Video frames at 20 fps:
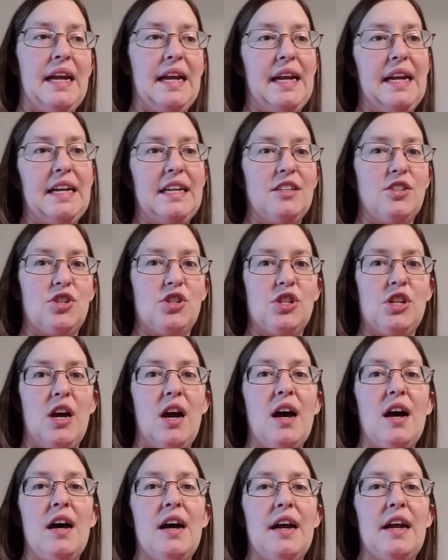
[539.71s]
each
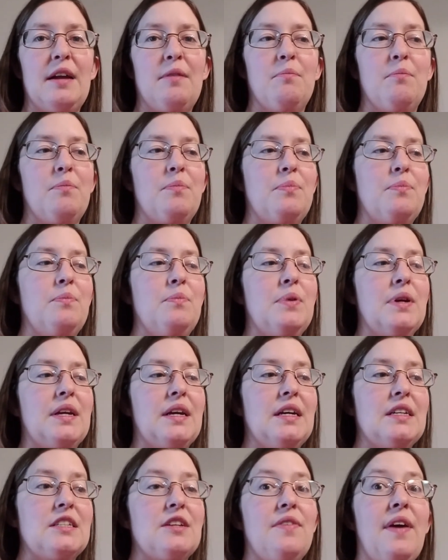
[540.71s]
time
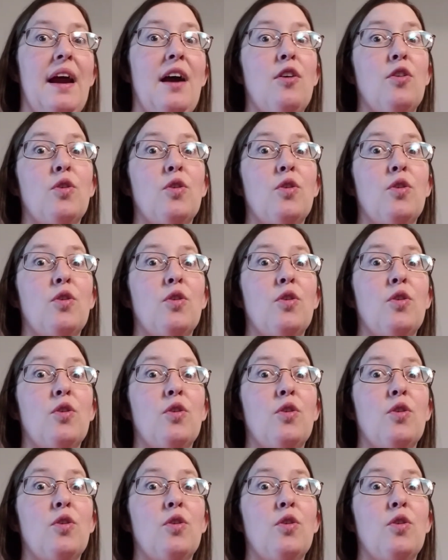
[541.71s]
because of how